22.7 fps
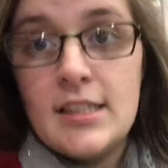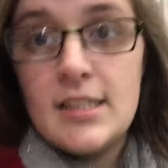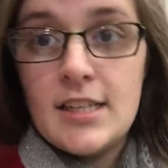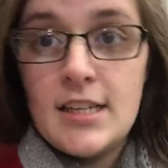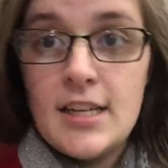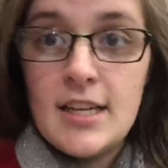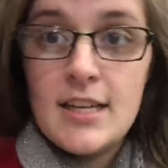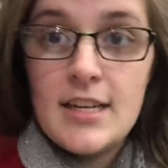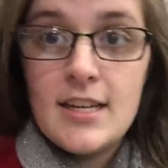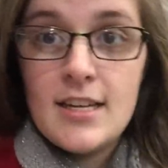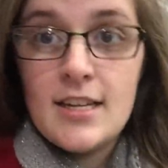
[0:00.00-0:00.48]

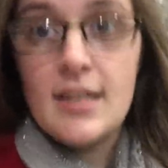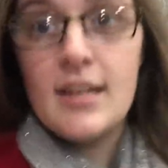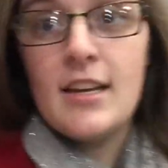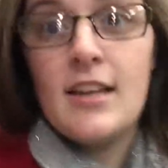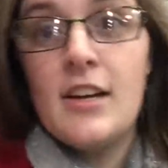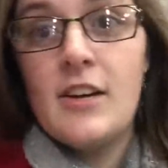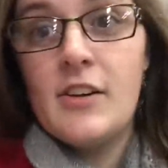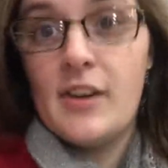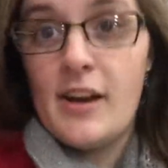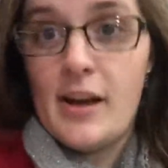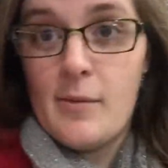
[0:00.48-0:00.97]
Go.
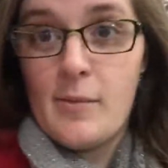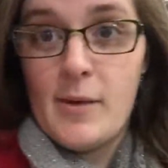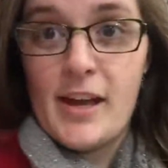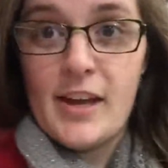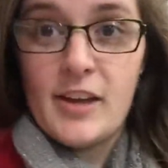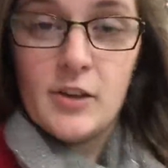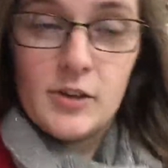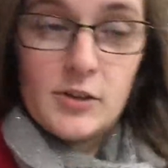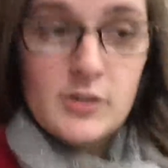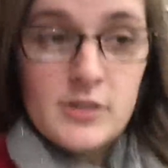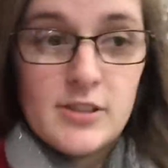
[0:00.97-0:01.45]
We're at
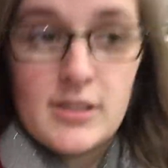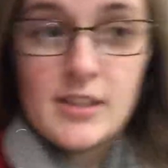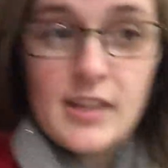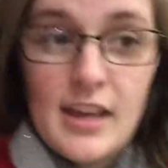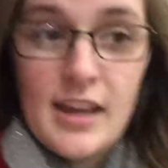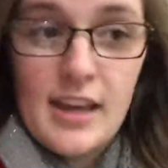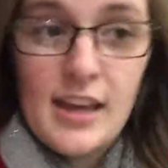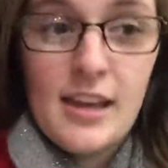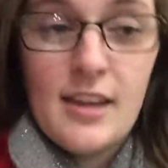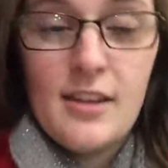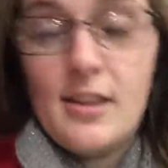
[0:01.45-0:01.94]
Michael's
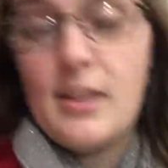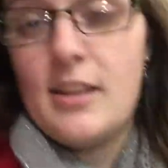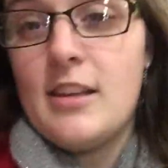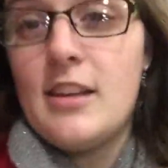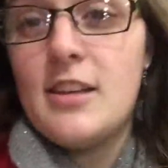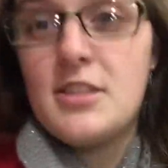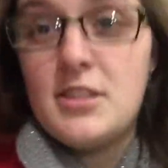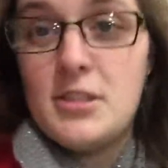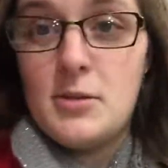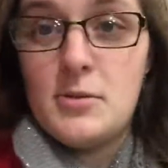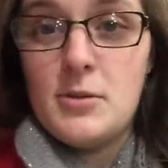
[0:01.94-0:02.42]

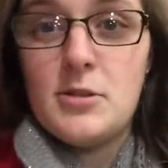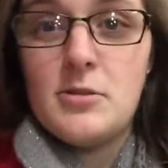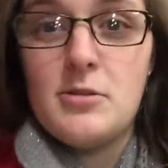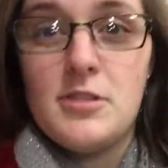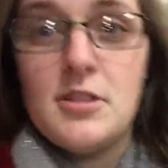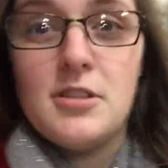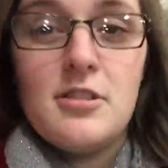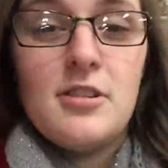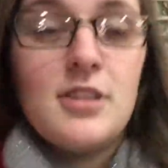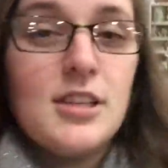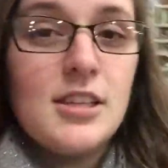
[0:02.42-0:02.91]
and she was
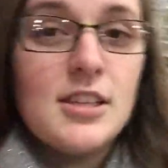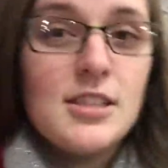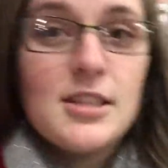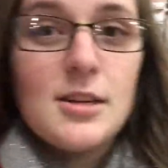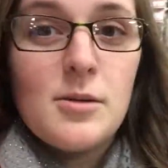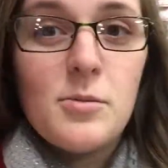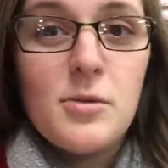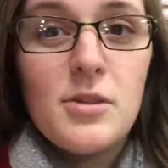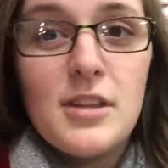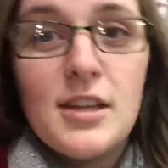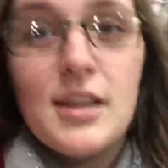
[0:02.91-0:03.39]
returning
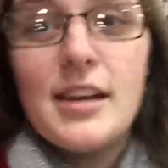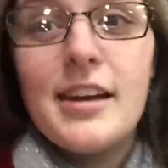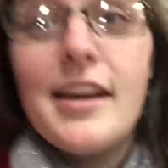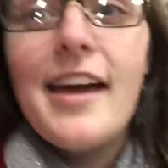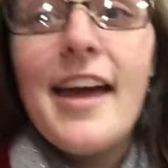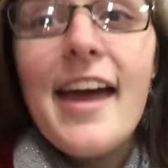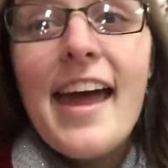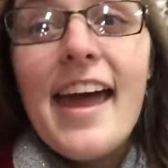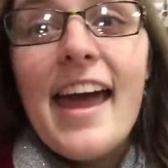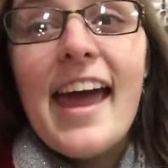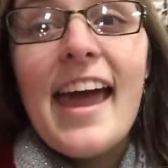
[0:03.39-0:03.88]
something
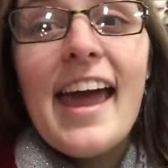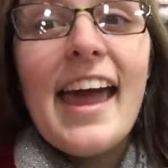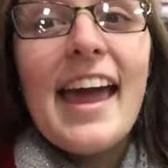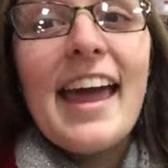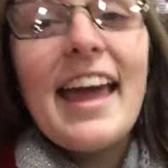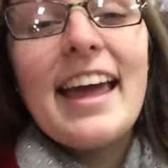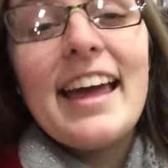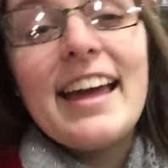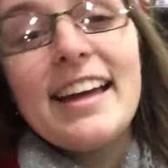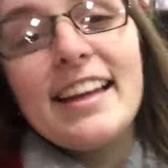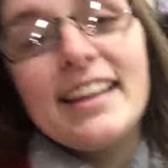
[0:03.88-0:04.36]

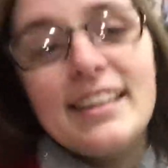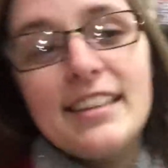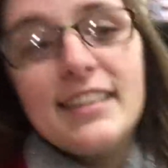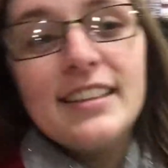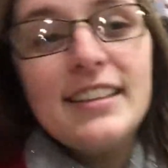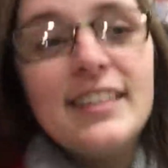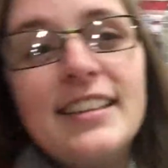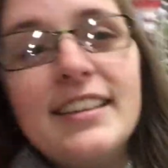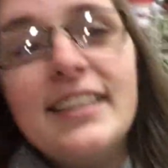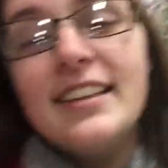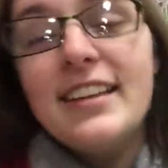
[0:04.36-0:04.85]

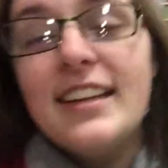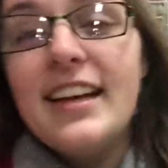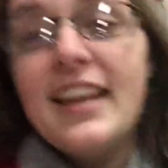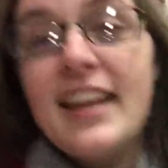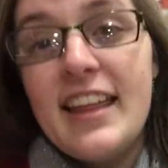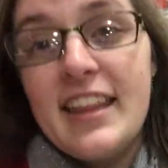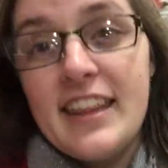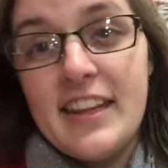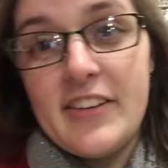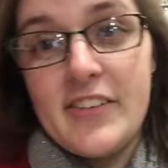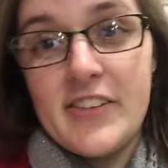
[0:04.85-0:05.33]
and
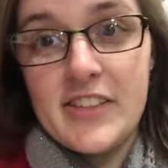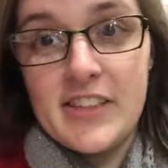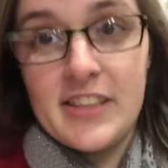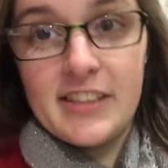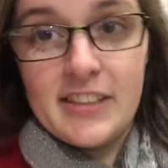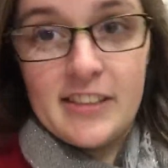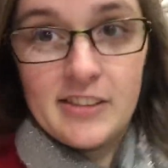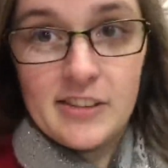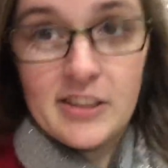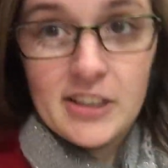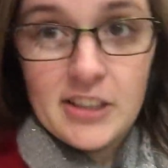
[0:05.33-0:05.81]
there was
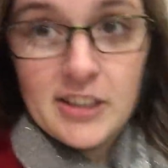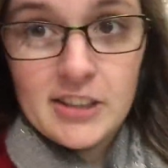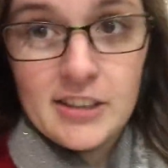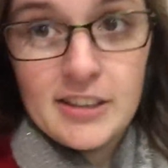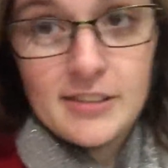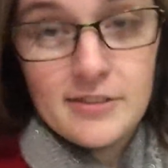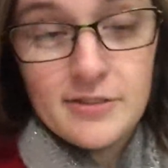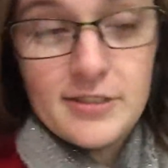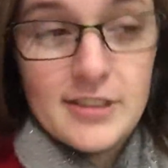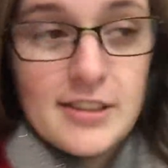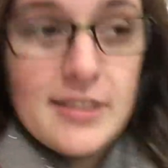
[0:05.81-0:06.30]
a little
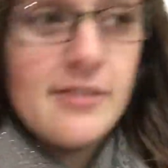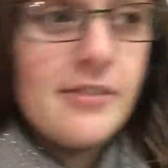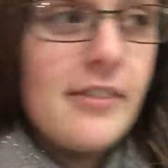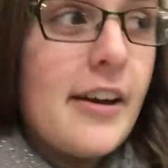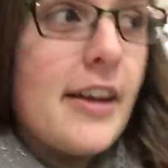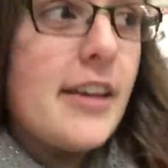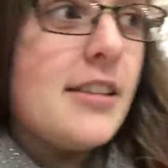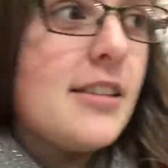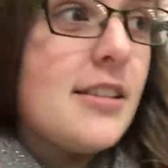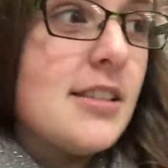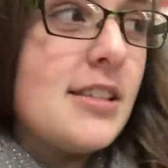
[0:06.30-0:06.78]
girl in front of
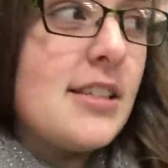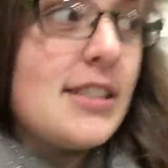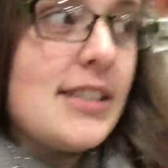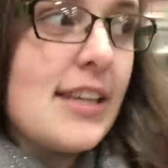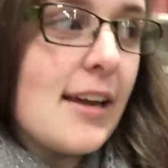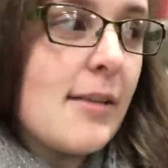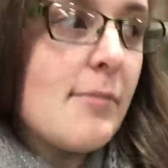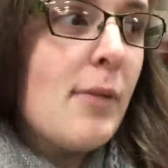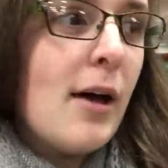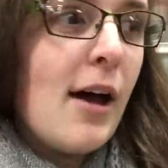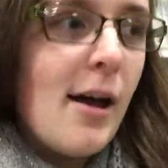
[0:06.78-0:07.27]
us and
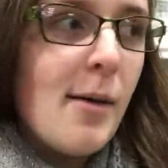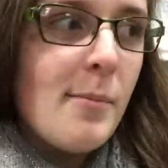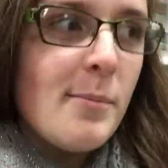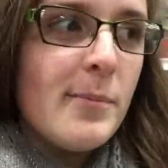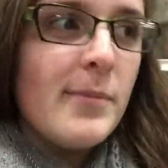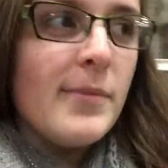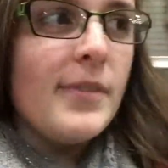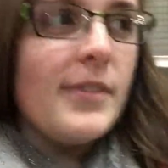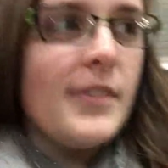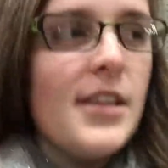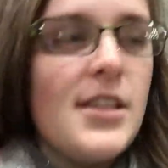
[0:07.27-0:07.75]
she's like,
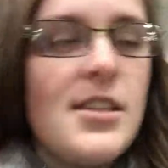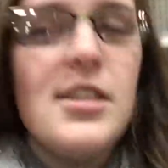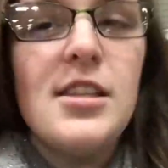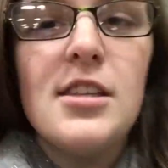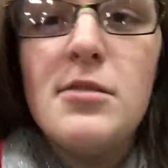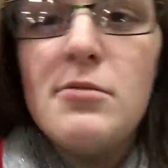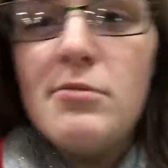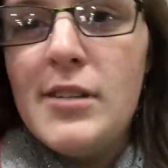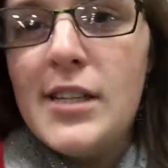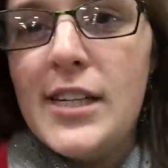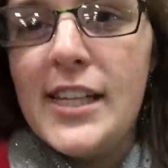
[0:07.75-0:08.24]
Mom, this
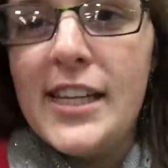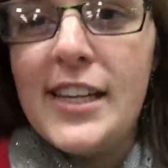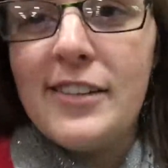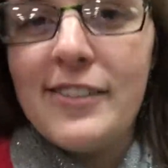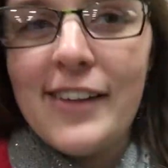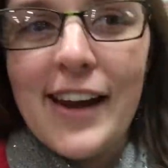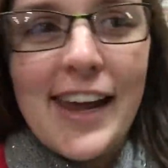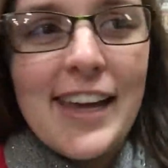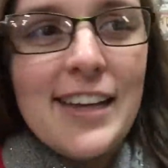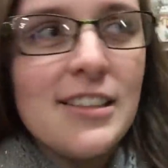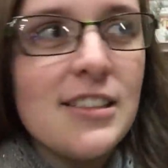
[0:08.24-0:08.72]
is really
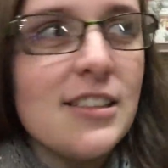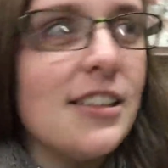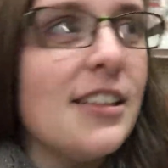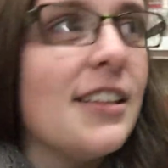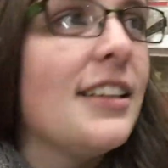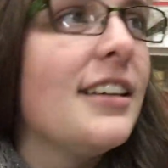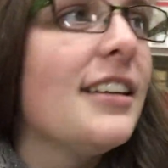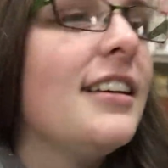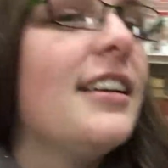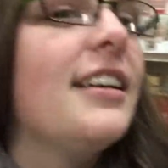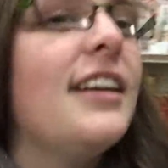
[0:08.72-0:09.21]
great.
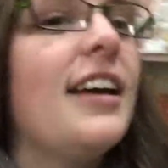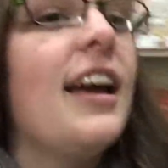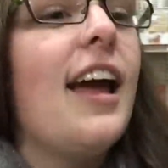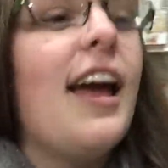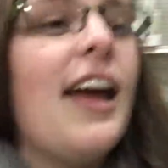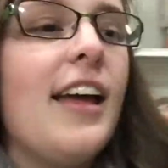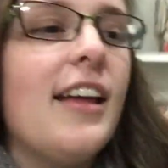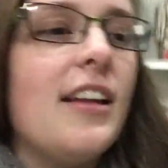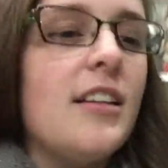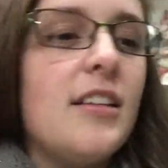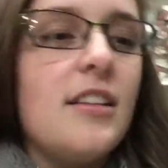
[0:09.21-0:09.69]

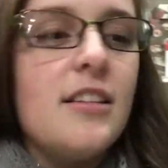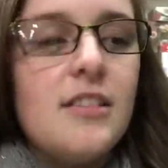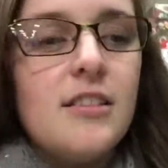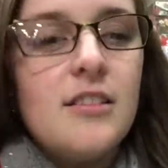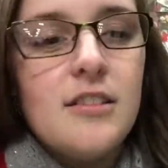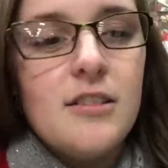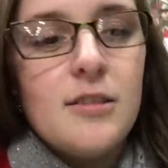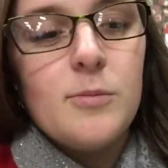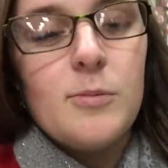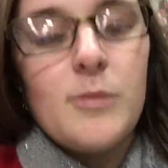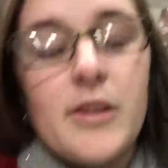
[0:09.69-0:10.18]
And
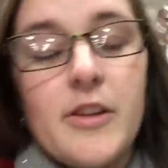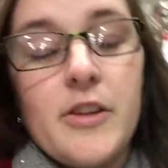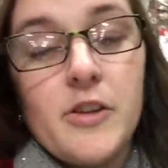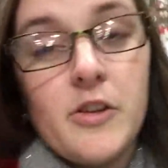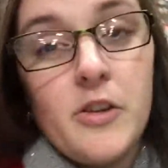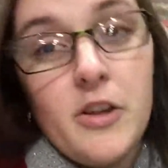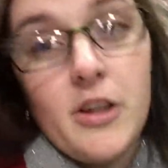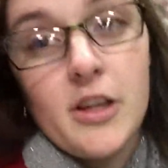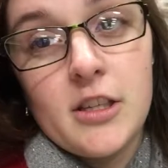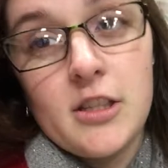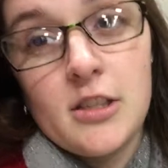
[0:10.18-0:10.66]
her mother
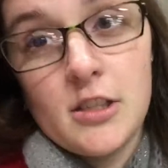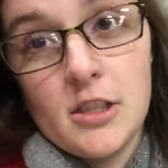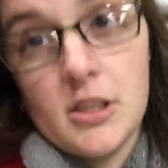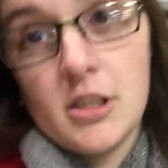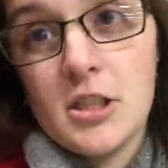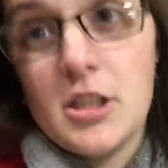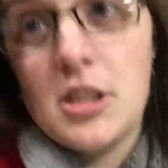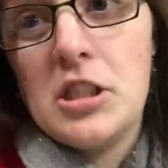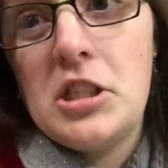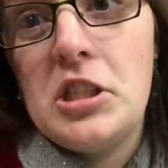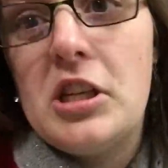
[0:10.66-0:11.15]
looks
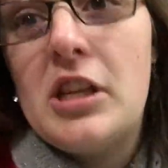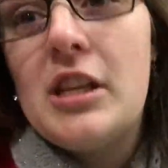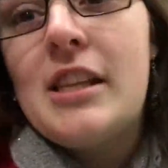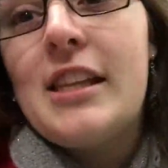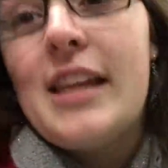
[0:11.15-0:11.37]
and she took